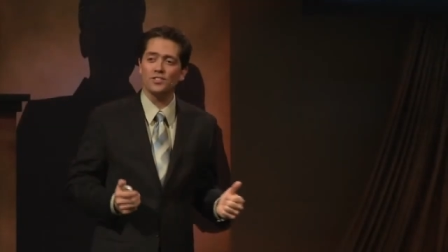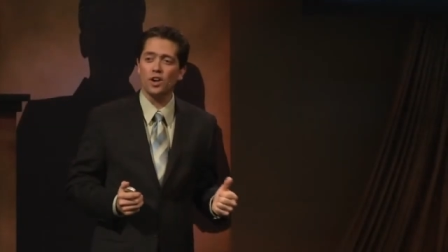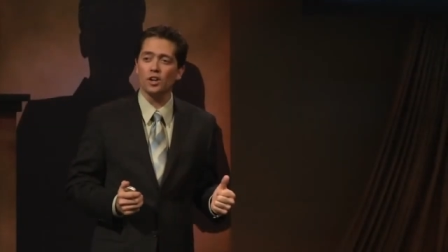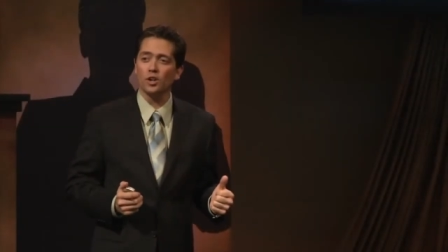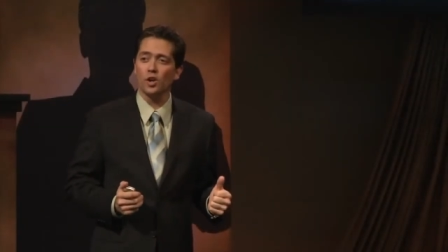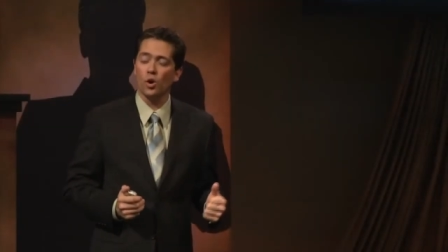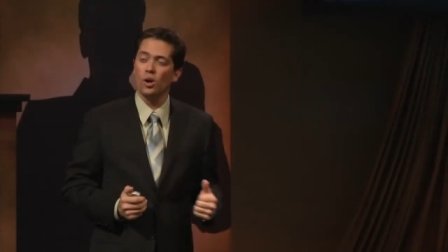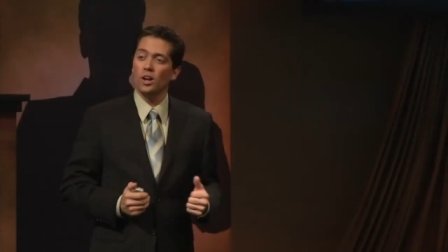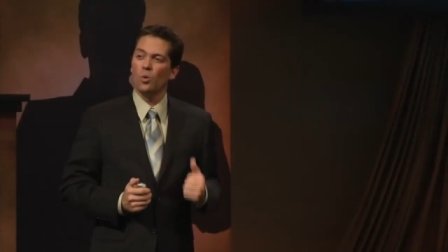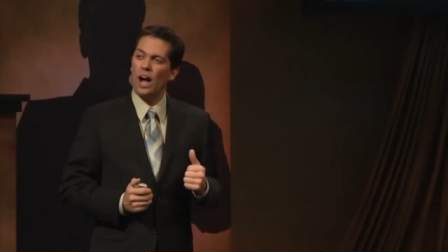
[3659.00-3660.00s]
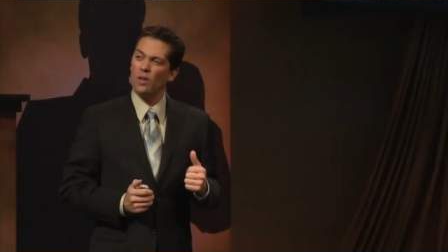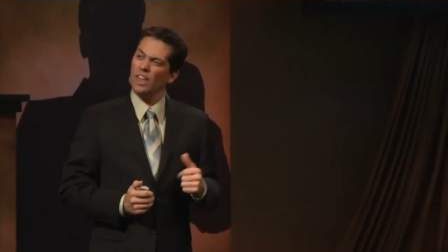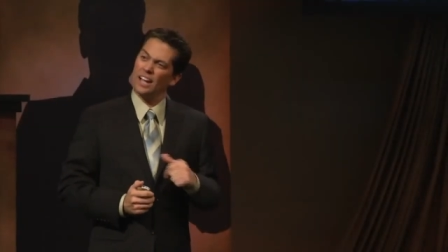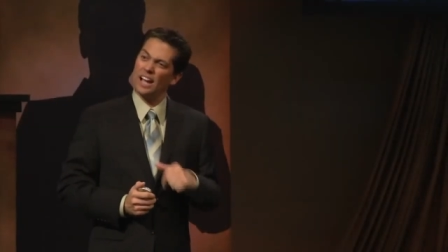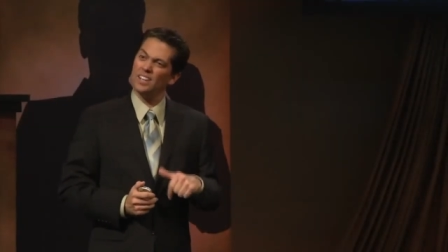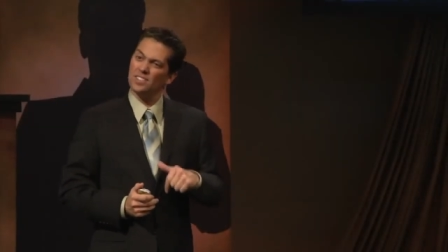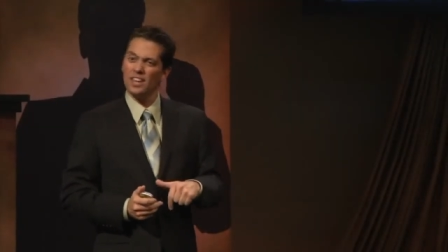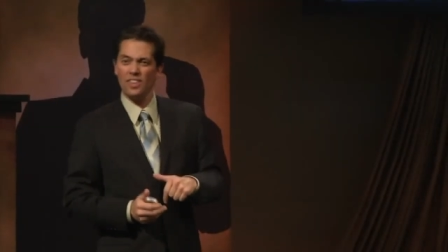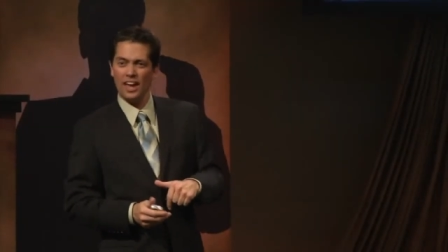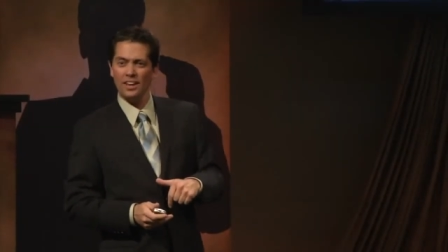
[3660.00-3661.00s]
that song, you go, wow, that guy
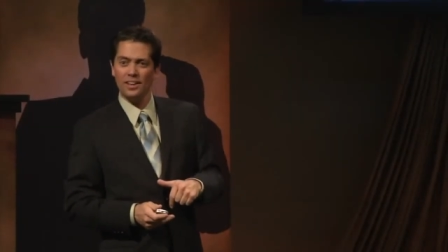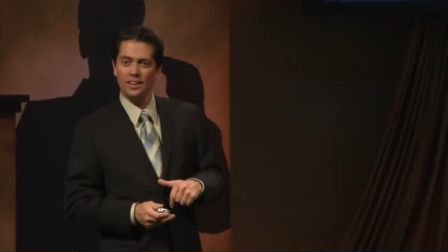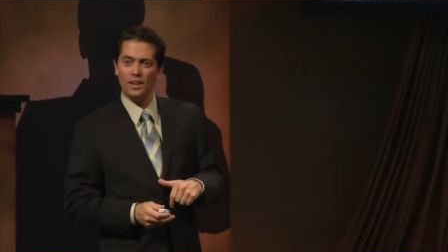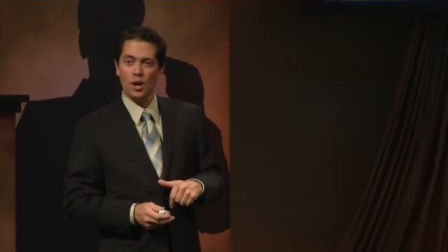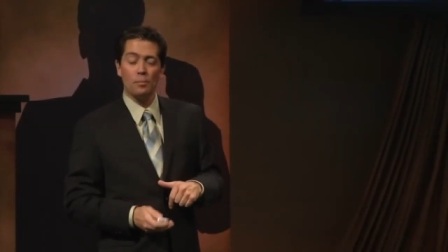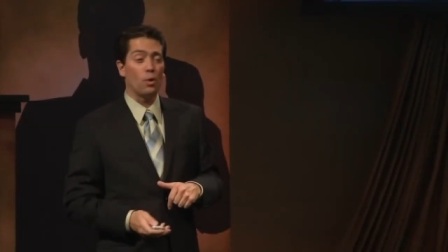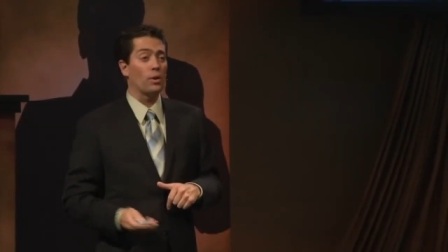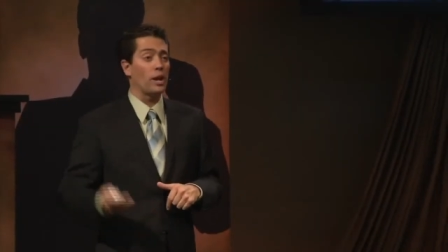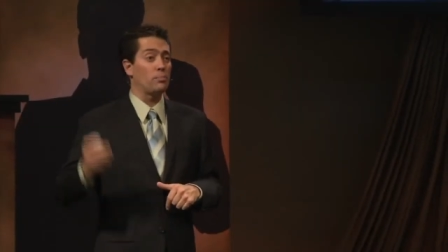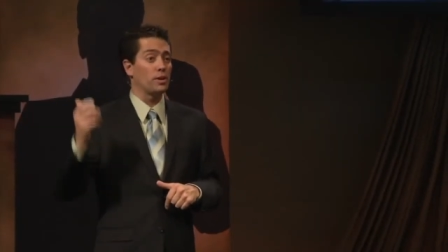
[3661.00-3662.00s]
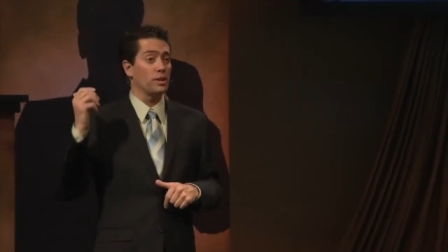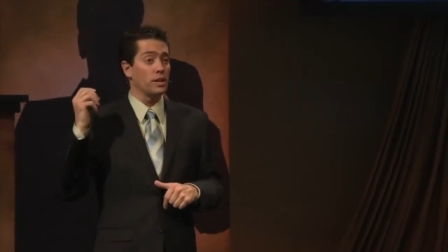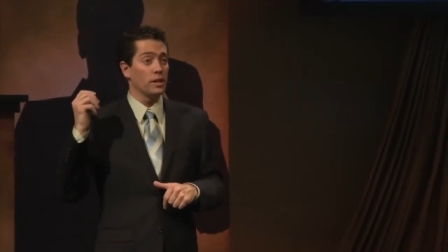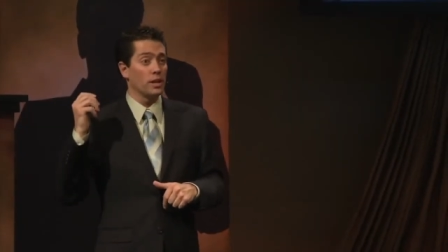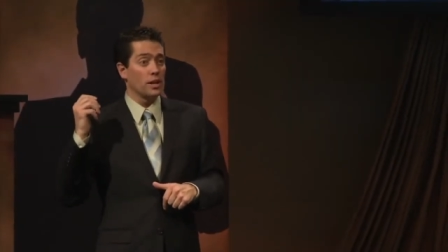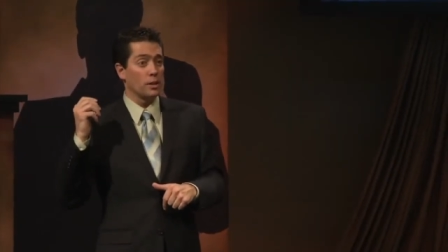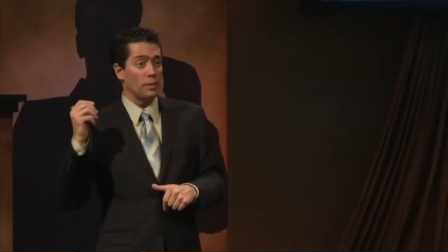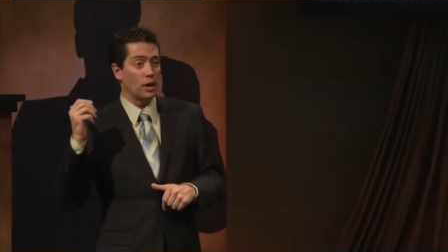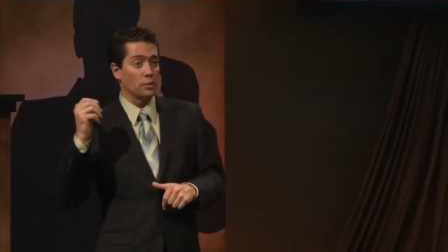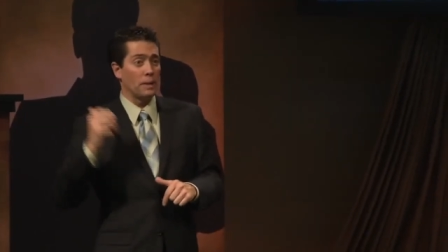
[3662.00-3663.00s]
sang that? But when I put
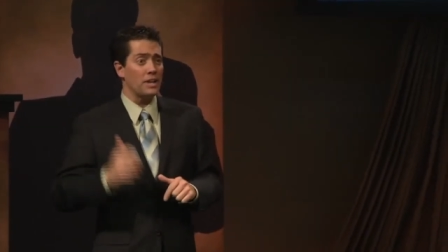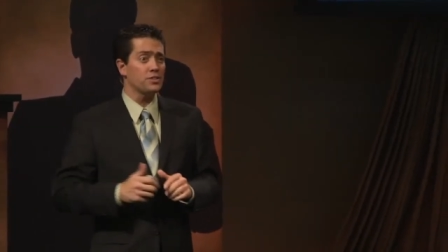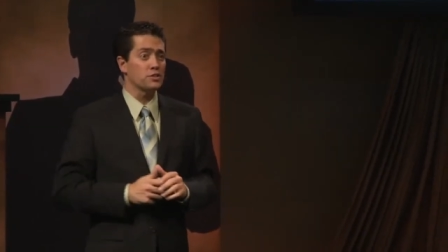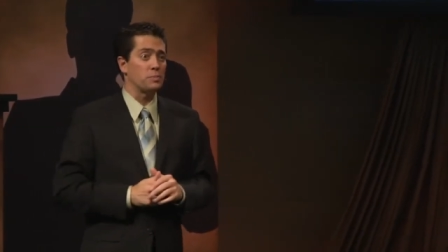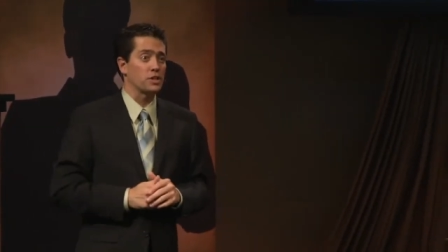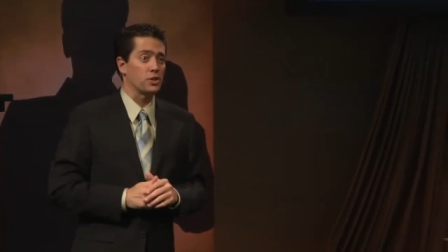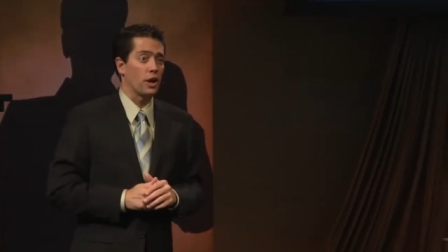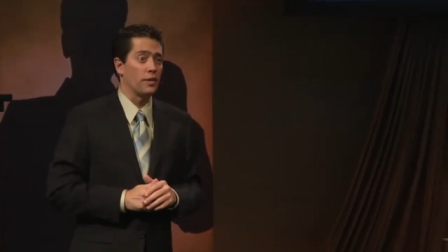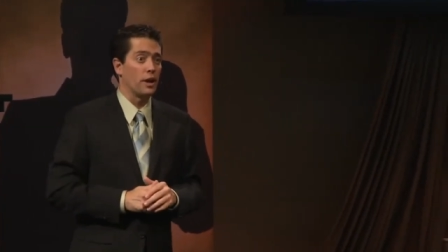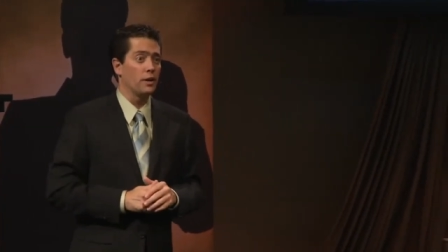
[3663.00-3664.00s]
Marilyn Manson's picture on